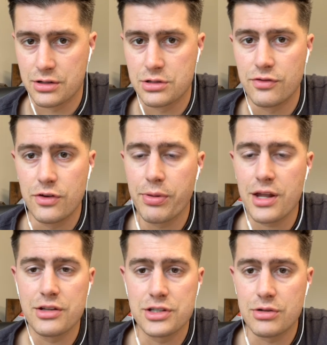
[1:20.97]
So if you
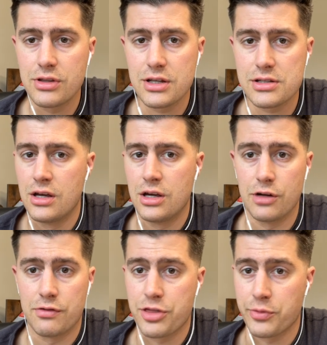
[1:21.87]
plan on doing this, you
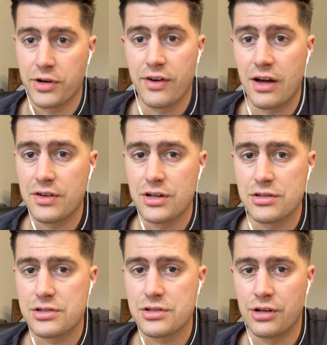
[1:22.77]
know, for 3 to 5
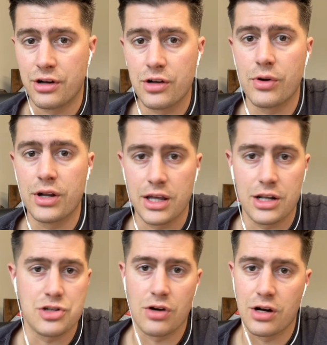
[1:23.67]
years, you're going to want to get
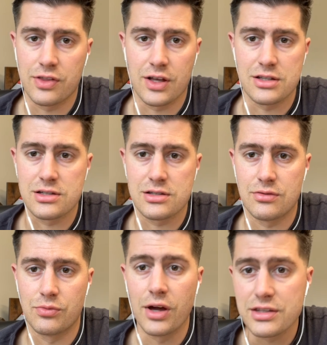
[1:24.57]
a truck that's
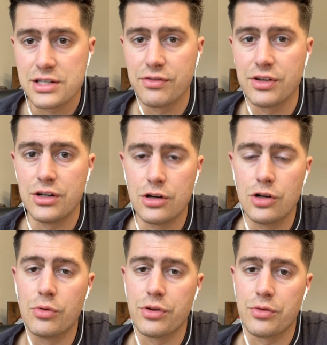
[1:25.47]
relatively
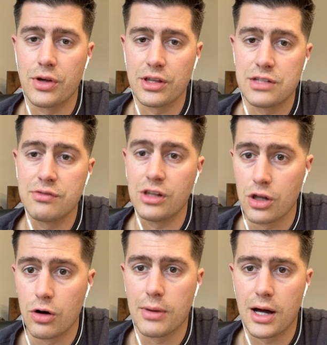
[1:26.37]
new with relatively
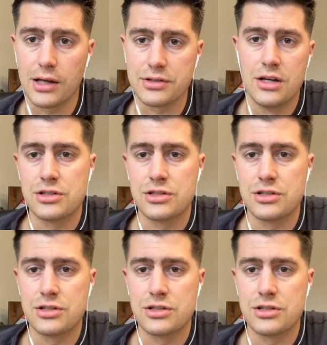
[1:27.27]
low miles.